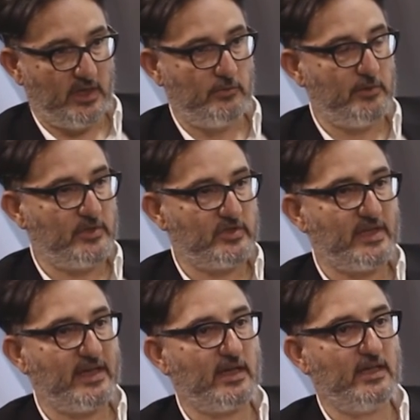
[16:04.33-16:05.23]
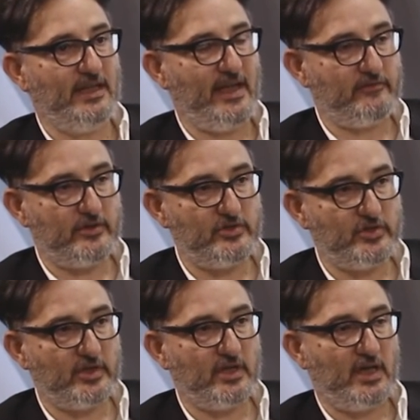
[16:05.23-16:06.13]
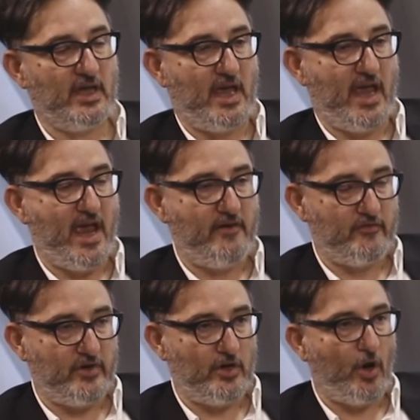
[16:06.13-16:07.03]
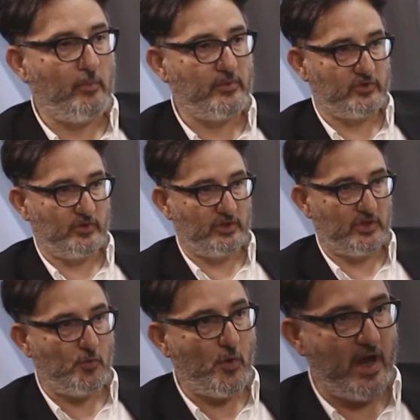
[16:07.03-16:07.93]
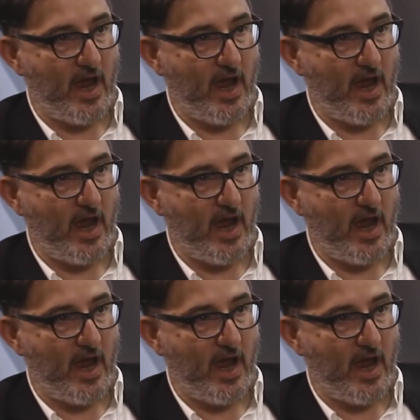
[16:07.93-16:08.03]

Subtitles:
It would be just like leveraging every opportunity we